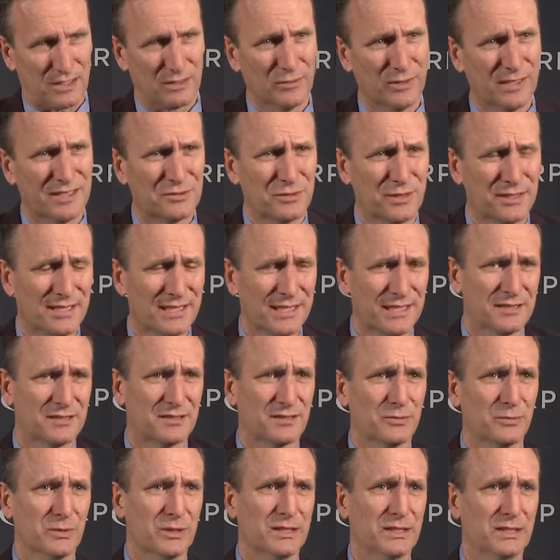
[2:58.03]
Right. So I think it's
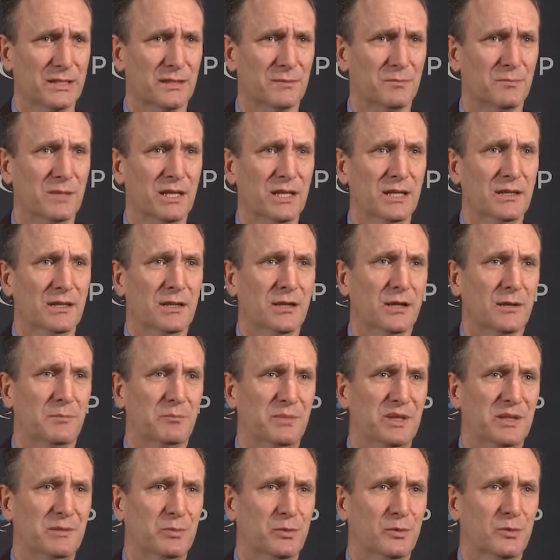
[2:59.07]
really a, a
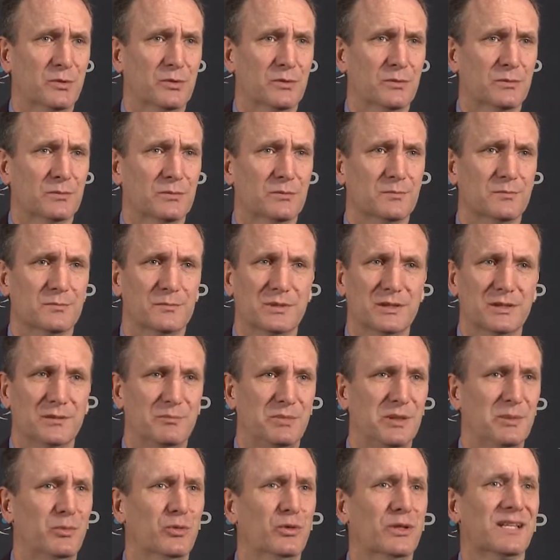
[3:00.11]
people a
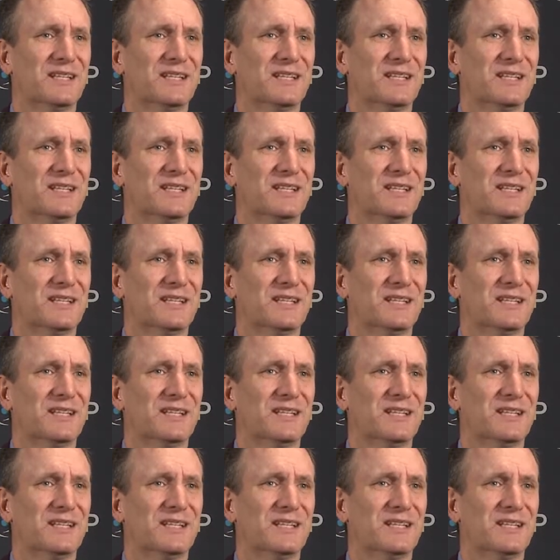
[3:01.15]
people